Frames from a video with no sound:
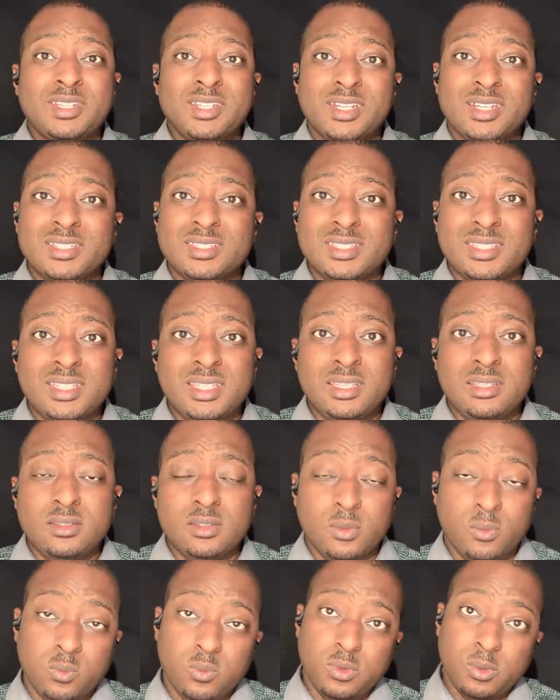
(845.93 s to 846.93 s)
does need
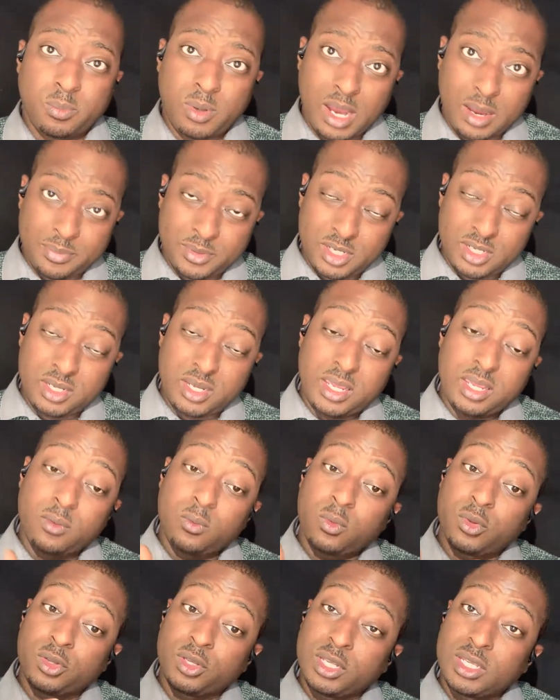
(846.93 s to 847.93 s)
the property that
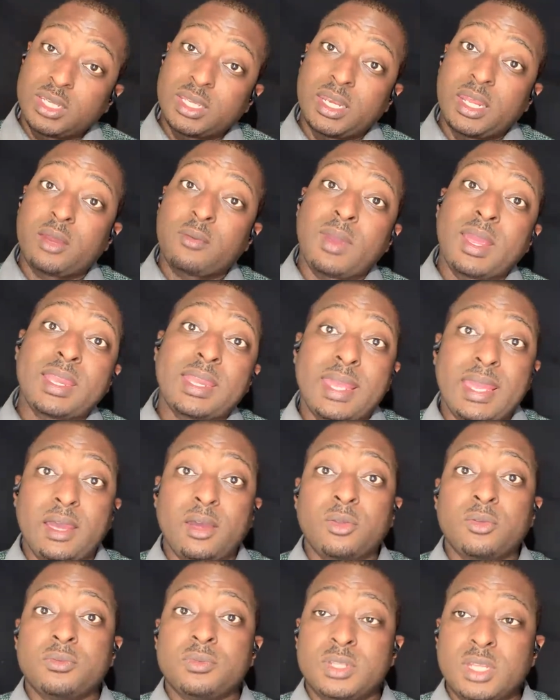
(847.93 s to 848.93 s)
we're looking at right now
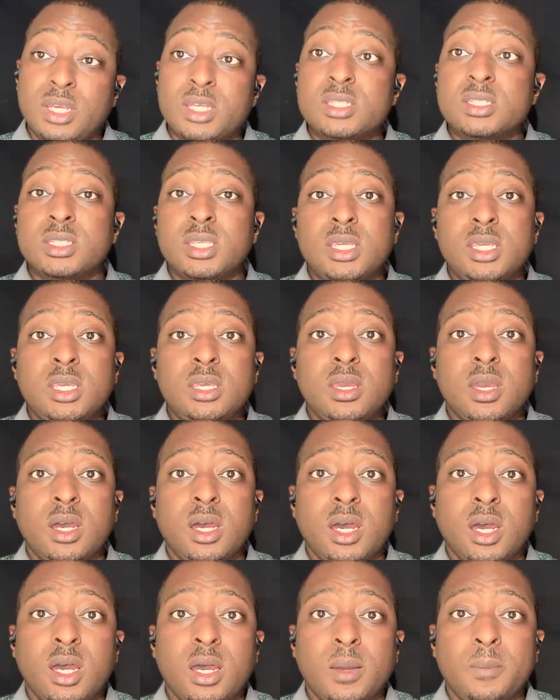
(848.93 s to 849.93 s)
does need
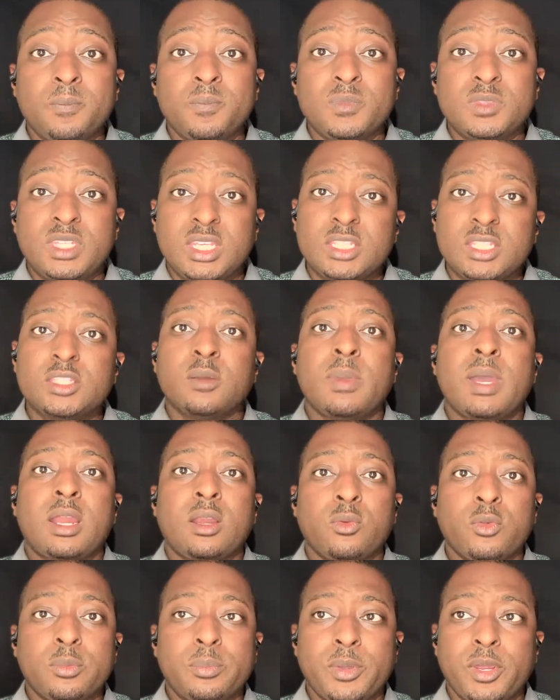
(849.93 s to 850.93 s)
decent amount
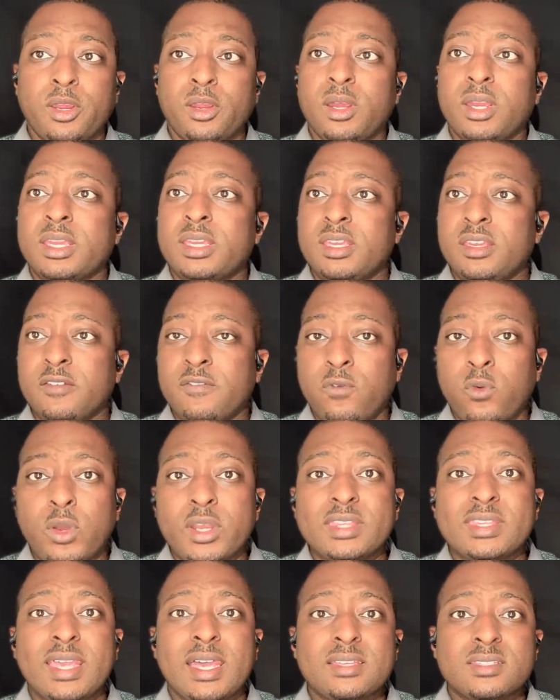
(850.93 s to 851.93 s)
of repair. Again,
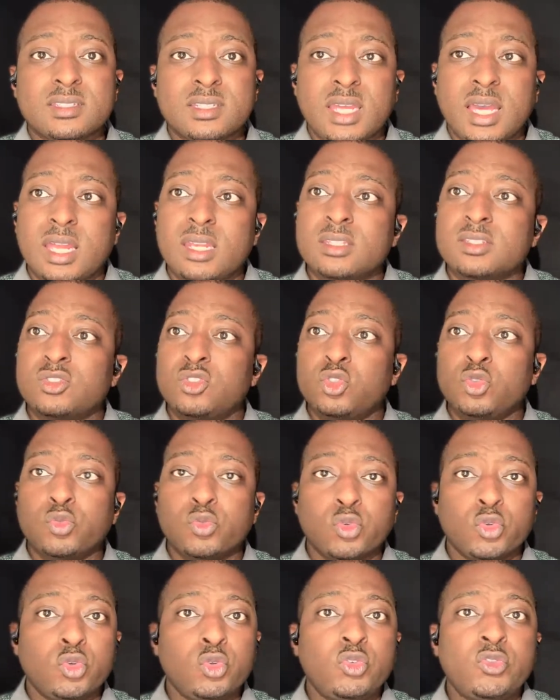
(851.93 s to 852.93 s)
$40,000, new
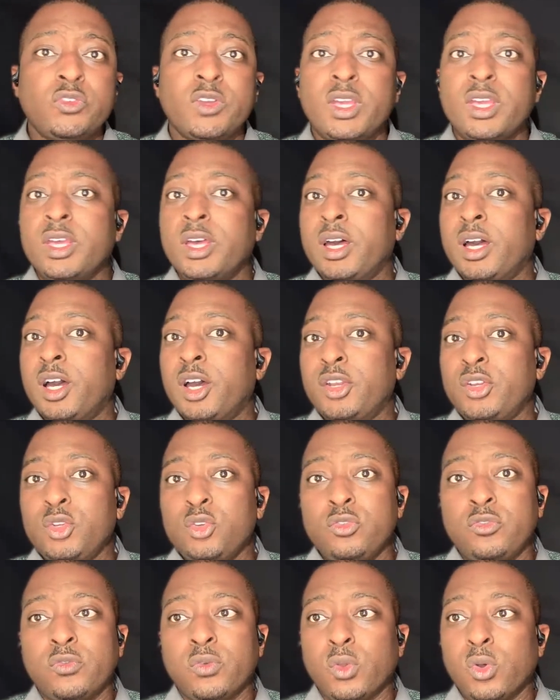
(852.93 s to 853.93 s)
roof,
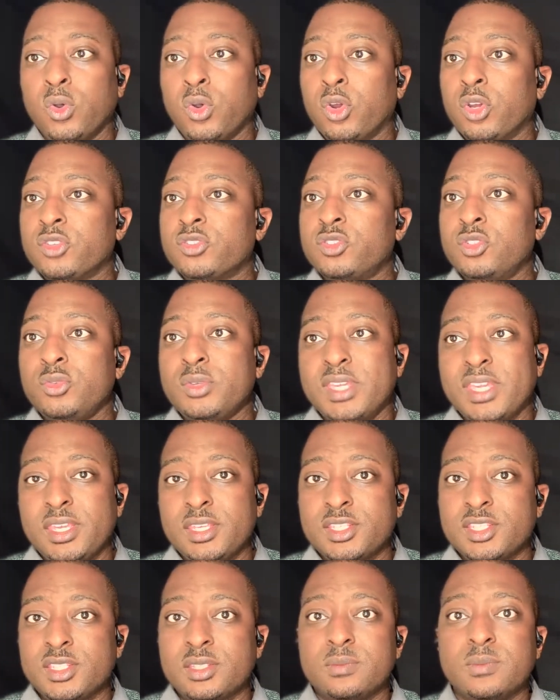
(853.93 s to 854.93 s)
new floors, new
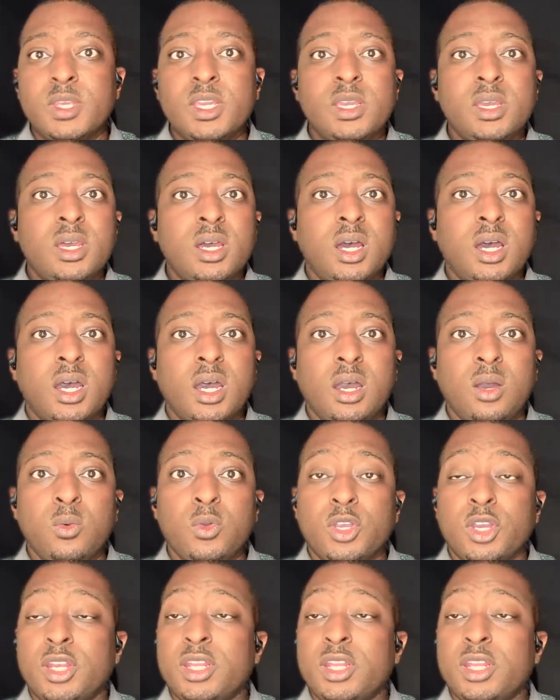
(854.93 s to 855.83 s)
kitchen. We're